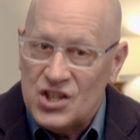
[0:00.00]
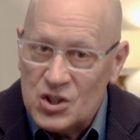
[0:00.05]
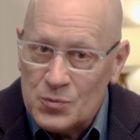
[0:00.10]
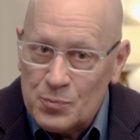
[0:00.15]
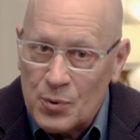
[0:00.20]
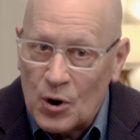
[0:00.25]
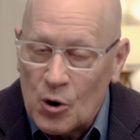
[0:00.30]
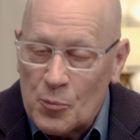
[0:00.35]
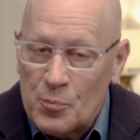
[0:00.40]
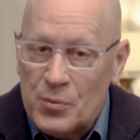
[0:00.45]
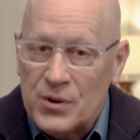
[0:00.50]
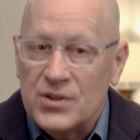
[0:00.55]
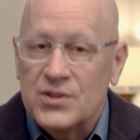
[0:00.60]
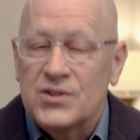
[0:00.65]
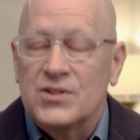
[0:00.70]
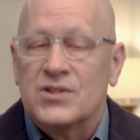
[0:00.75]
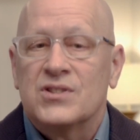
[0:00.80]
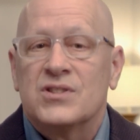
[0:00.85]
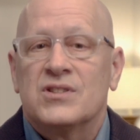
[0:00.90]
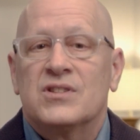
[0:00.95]
his
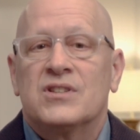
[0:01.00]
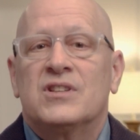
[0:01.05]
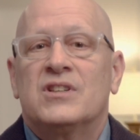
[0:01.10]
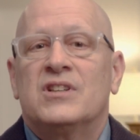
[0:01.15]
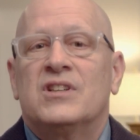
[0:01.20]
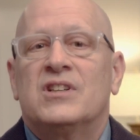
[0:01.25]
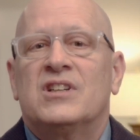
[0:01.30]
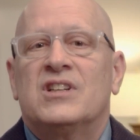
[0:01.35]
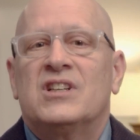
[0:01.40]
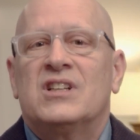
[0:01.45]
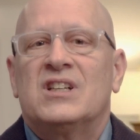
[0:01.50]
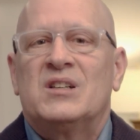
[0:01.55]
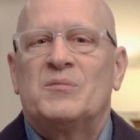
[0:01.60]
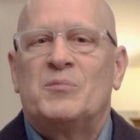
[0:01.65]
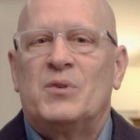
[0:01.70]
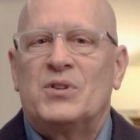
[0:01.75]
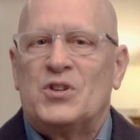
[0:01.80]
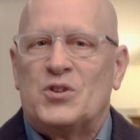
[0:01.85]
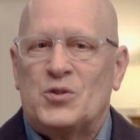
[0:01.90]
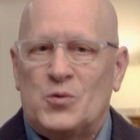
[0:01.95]
purpose,
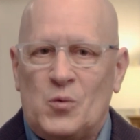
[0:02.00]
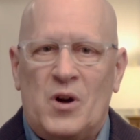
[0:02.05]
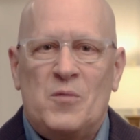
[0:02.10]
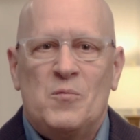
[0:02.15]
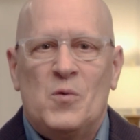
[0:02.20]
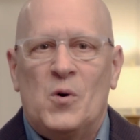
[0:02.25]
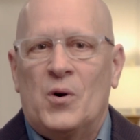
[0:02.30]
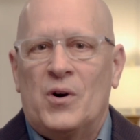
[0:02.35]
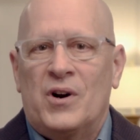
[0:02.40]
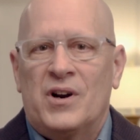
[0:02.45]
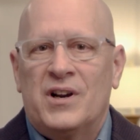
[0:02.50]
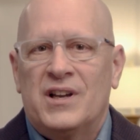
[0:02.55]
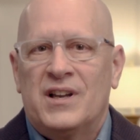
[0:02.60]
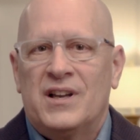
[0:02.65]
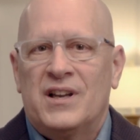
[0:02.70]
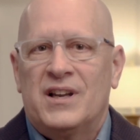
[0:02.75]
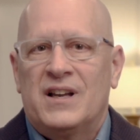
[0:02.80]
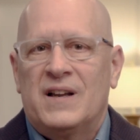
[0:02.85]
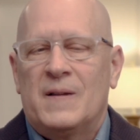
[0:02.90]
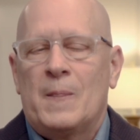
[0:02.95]
but there's one more.
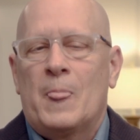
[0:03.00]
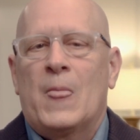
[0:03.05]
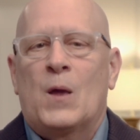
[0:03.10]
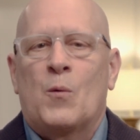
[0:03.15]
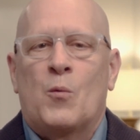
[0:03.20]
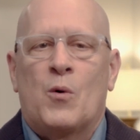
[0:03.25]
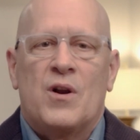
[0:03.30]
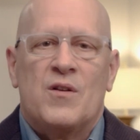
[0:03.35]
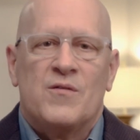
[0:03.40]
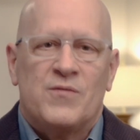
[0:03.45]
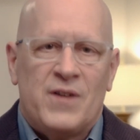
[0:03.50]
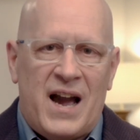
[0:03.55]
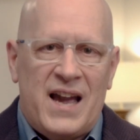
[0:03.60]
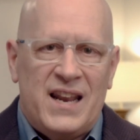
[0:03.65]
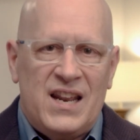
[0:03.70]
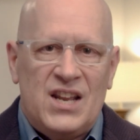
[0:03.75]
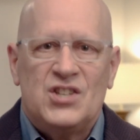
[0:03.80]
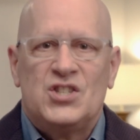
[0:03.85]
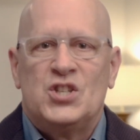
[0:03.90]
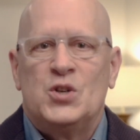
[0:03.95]
We're
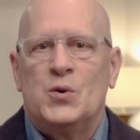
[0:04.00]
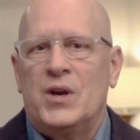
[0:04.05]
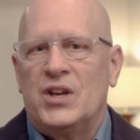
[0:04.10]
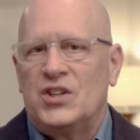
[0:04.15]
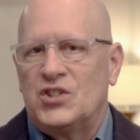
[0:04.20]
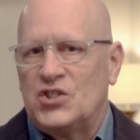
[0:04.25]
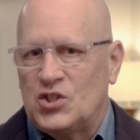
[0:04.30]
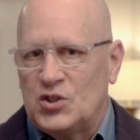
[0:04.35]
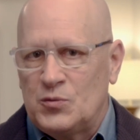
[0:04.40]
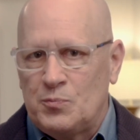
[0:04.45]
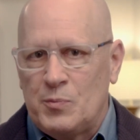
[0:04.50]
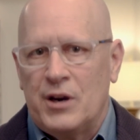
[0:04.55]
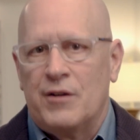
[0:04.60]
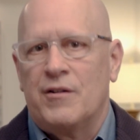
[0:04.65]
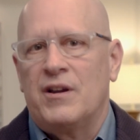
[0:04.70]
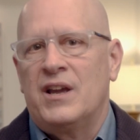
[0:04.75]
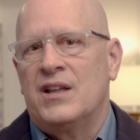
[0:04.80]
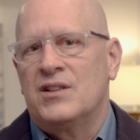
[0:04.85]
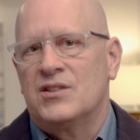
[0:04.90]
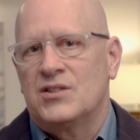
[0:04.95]
invited to
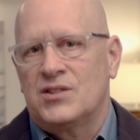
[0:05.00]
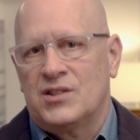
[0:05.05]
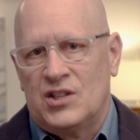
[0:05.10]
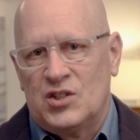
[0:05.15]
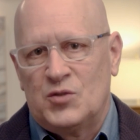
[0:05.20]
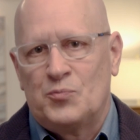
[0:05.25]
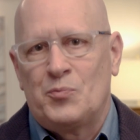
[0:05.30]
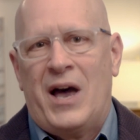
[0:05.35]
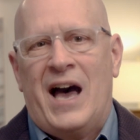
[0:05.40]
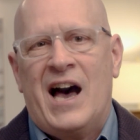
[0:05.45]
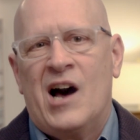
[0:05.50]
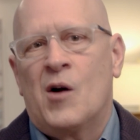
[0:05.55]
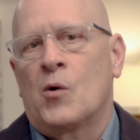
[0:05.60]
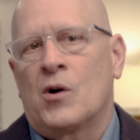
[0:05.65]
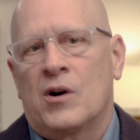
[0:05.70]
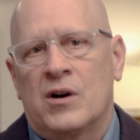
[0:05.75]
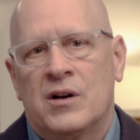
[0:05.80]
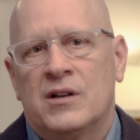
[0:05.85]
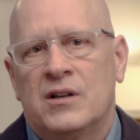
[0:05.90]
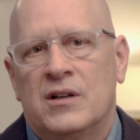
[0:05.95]
experience his
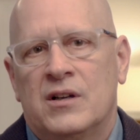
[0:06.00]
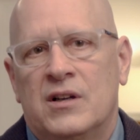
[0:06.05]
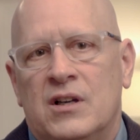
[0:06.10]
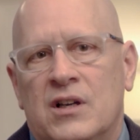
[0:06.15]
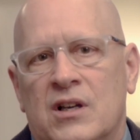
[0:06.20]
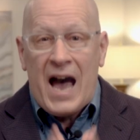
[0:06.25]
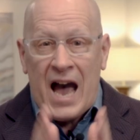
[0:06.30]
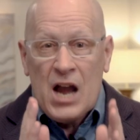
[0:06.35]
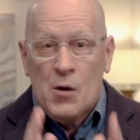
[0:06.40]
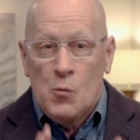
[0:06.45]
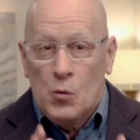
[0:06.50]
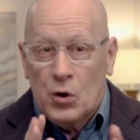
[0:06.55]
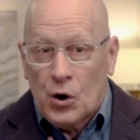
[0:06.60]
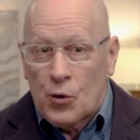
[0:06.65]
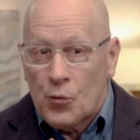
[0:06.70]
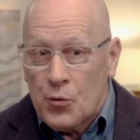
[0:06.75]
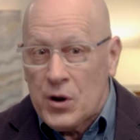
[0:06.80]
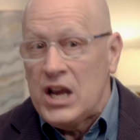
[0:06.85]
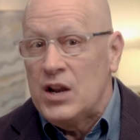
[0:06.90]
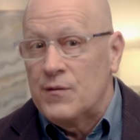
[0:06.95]
power. I want
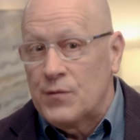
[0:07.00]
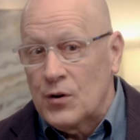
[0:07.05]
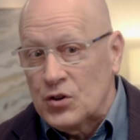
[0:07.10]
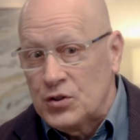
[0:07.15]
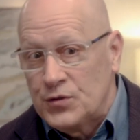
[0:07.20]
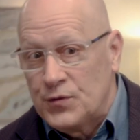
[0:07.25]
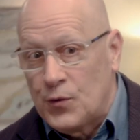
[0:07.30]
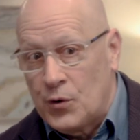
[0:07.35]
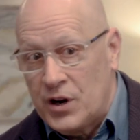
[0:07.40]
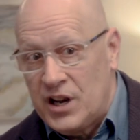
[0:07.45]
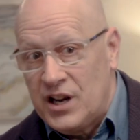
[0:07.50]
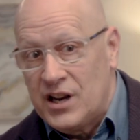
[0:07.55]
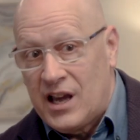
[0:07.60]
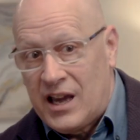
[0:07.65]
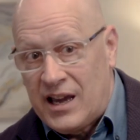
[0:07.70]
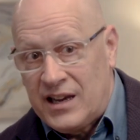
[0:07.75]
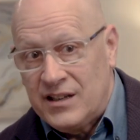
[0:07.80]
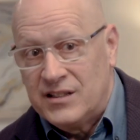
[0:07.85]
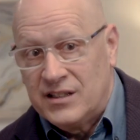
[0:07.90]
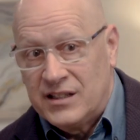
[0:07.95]
to read verse
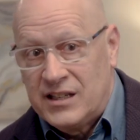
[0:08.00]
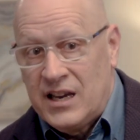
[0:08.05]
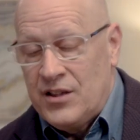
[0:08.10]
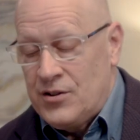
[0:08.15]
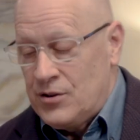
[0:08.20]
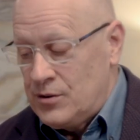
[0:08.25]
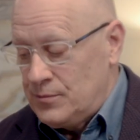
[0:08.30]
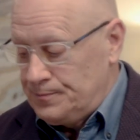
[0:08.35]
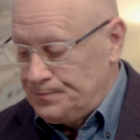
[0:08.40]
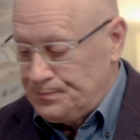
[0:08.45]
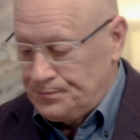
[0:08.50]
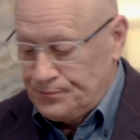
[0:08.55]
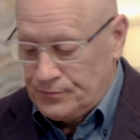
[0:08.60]
49 together.